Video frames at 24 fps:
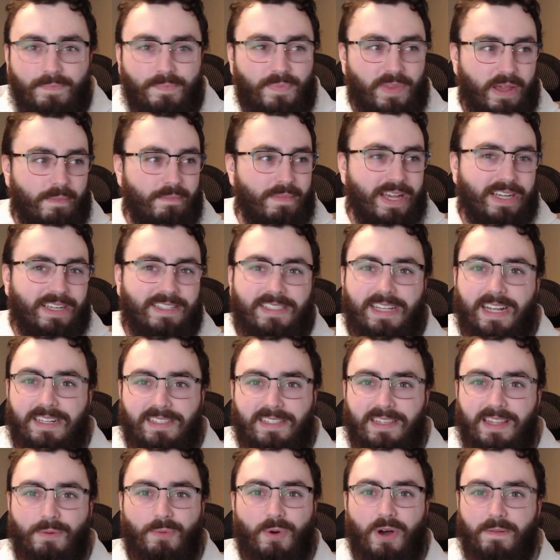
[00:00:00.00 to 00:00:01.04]
It makes sense.
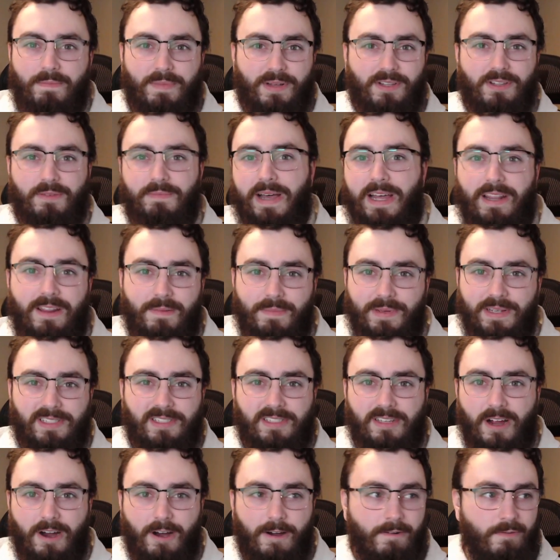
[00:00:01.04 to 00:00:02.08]
They want to build O'Malley to be a
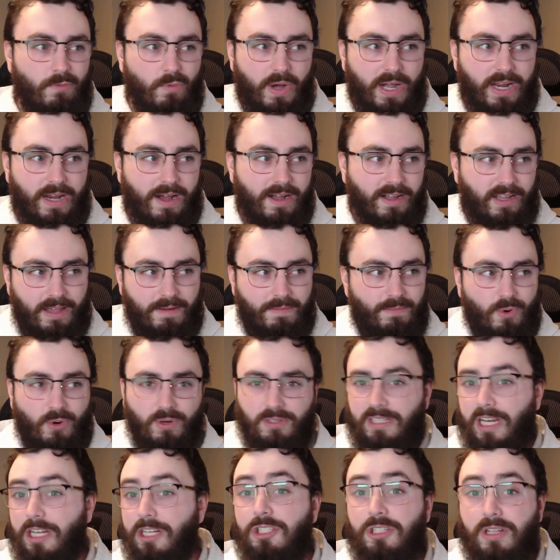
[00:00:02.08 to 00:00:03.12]
star. Why not get more
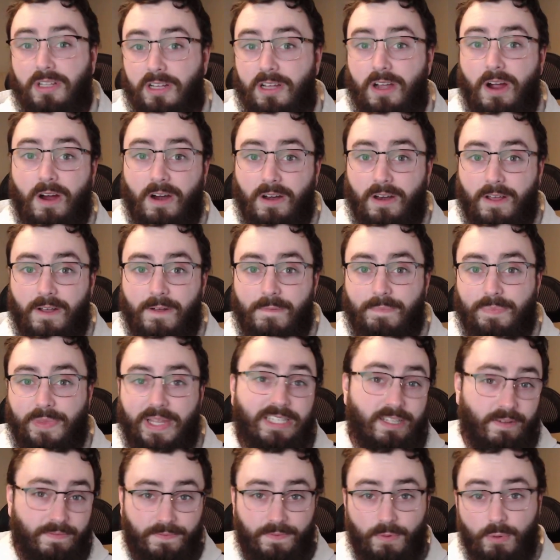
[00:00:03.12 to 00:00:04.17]
attention on the card?
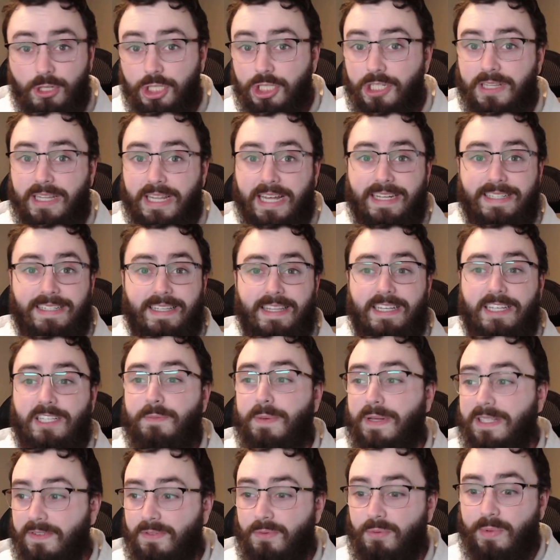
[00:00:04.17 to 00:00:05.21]
It's unfortunate that it's at the
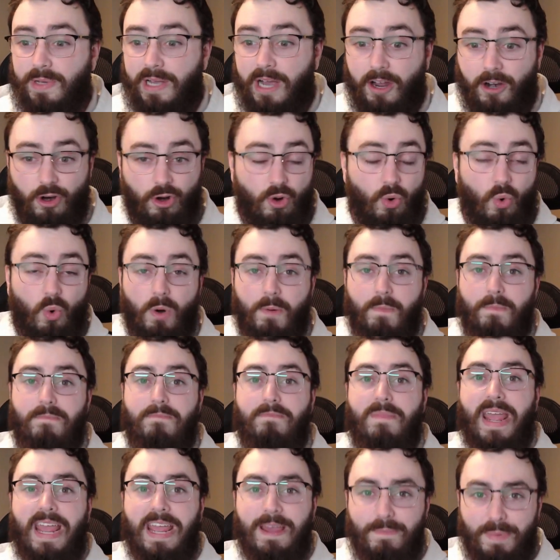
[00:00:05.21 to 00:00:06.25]
expense of 300, or
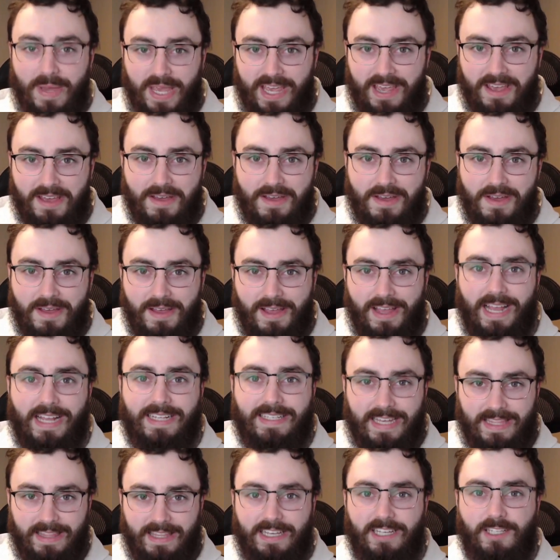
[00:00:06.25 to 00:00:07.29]
maybe
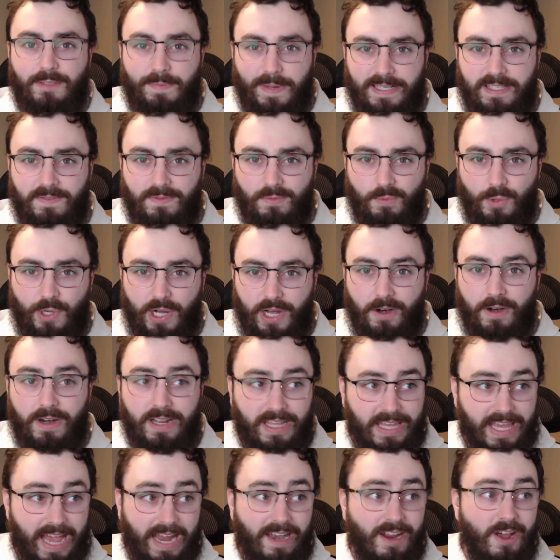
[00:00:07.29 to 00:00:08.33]
it's at the expense of 300.
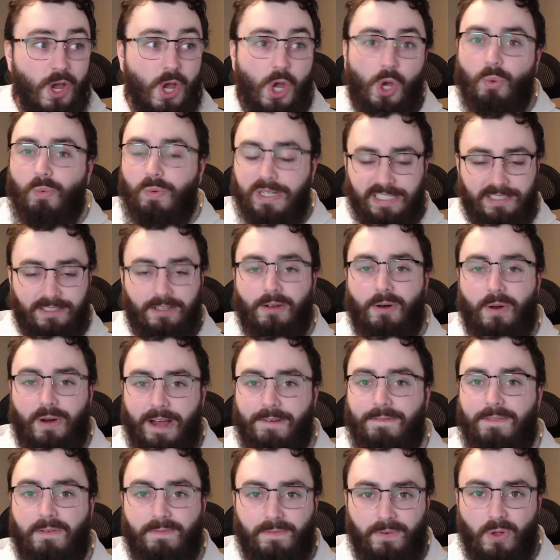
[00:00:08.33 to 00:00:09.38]
Again, we still don't
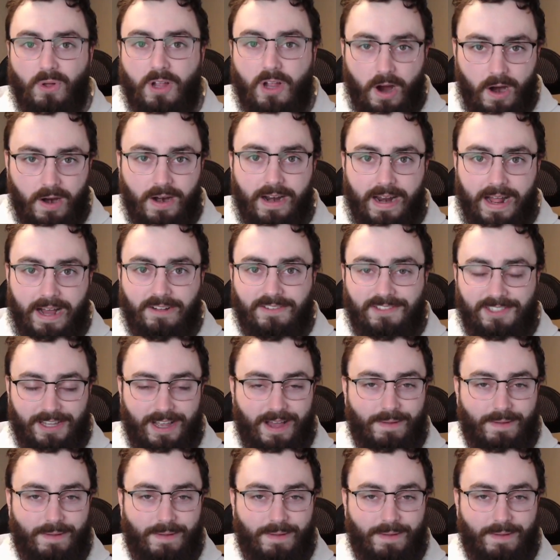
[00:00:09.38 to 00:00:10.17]
have the full card announced.